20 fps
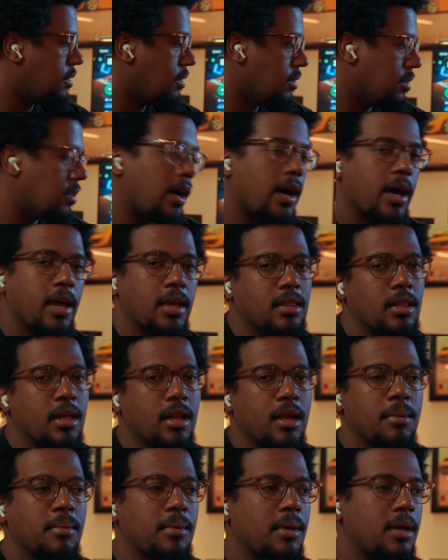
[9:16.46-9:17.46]
the height that
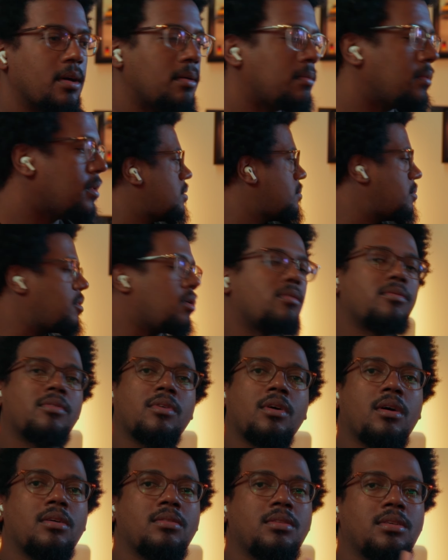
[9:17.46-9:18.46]
I'm in. But
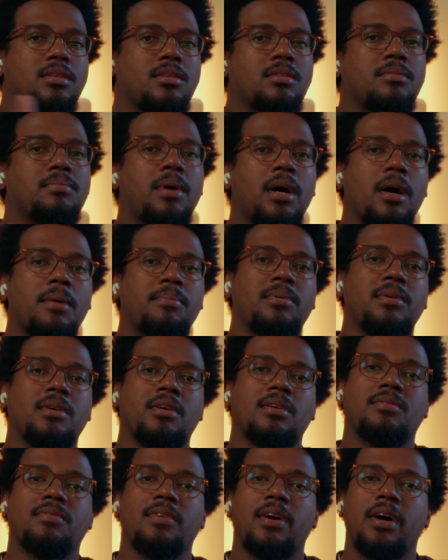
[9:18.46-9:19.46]
overall, this is my
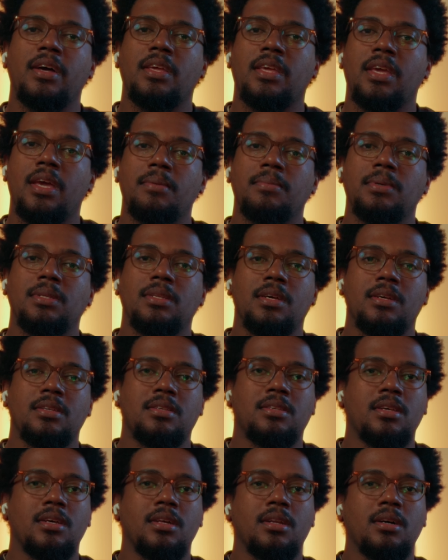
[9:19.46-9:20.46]
PS5 gaming desk
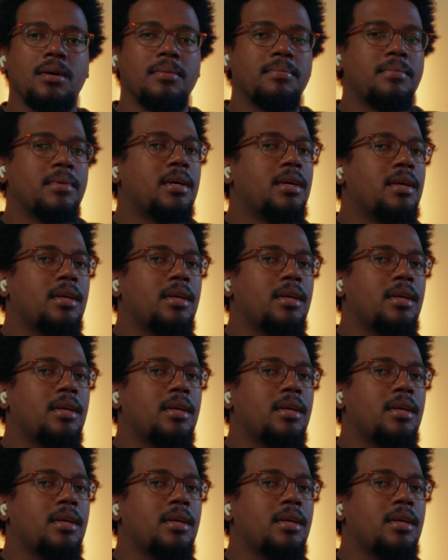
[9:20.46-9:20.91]
setup.